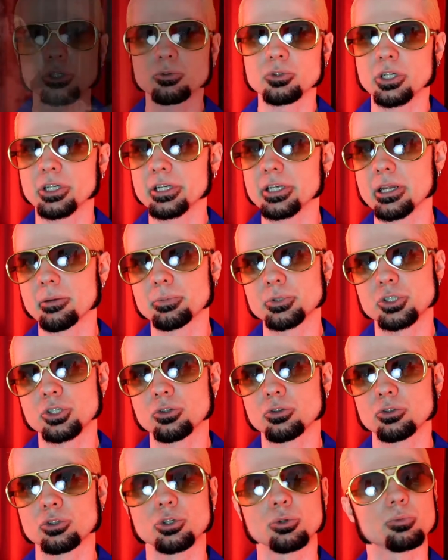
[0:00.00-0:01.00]
was on an episode
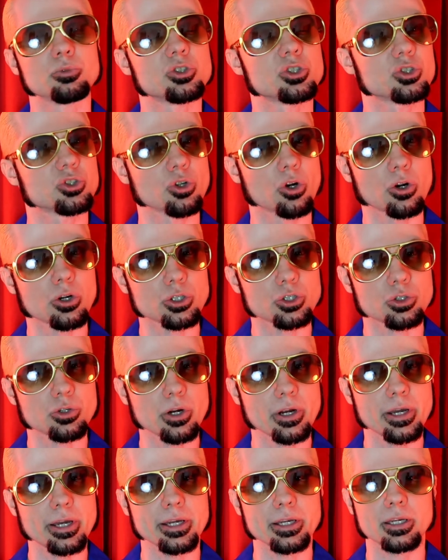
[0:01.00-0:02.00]
or two of Star
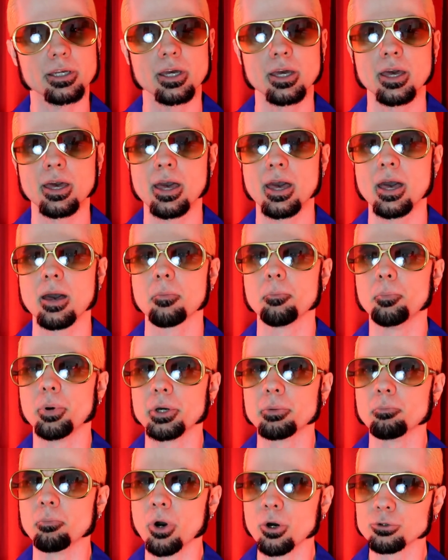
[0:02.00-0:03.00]
Trek.
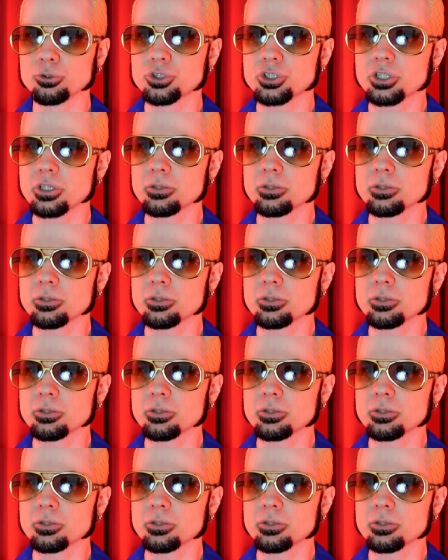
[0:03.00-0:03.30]
But most